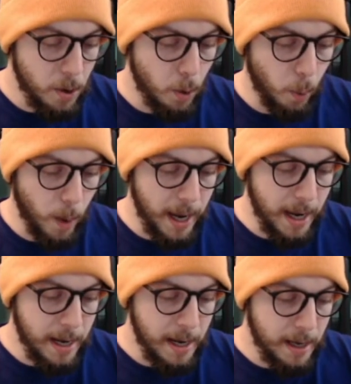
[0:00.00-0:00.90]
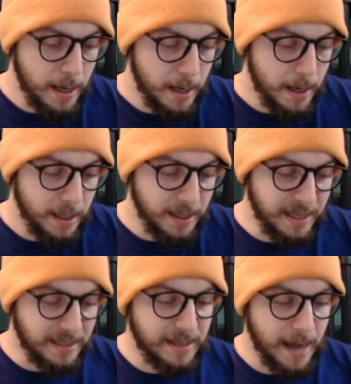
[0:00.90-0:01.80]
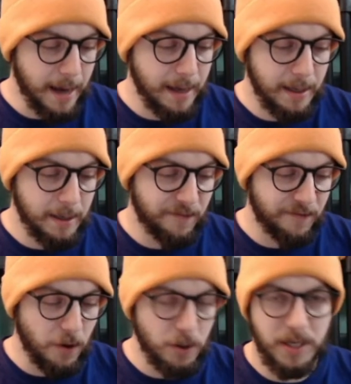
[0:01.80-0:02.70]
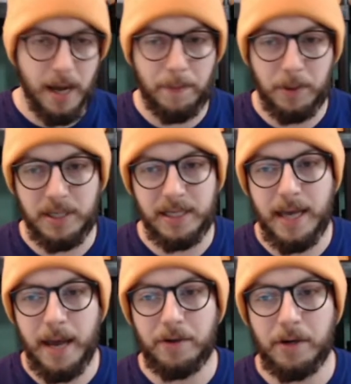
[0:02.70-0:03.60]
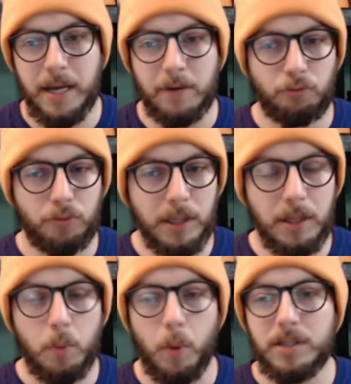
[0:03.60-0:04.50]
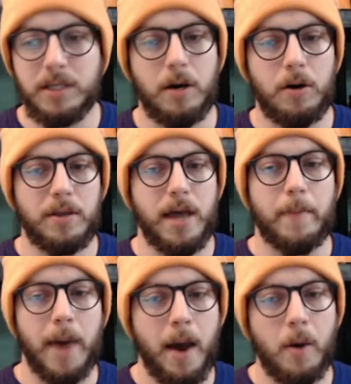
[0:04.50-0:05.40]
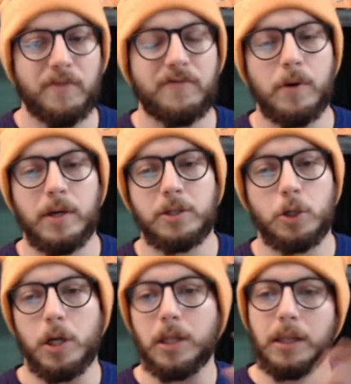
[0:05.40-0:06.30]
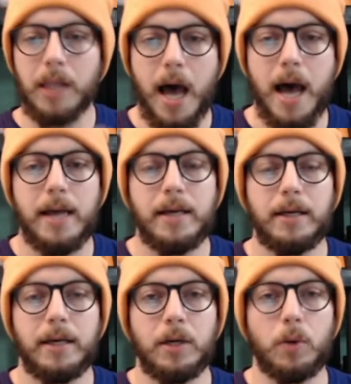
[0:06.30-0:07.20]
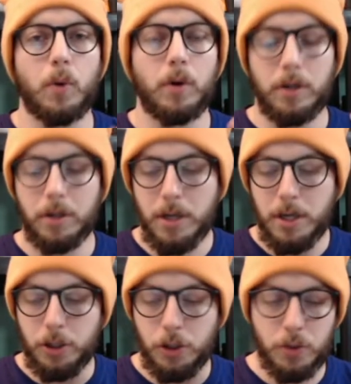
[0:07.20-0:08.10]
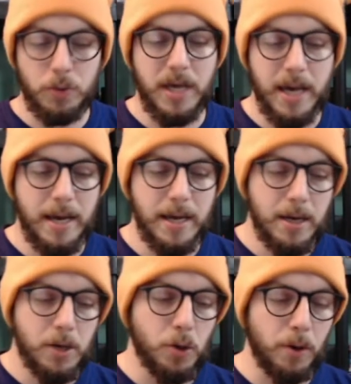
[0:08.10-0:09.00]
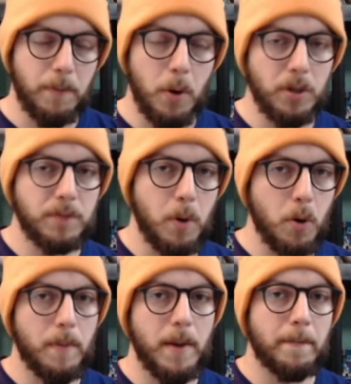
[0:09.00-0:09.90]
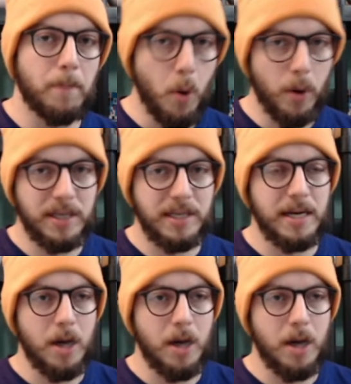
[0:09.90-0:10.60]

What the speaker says: When this deck first got put together, it really wasn't all that powerful. It took a lot in order to get your opponent's Pokemon poisoned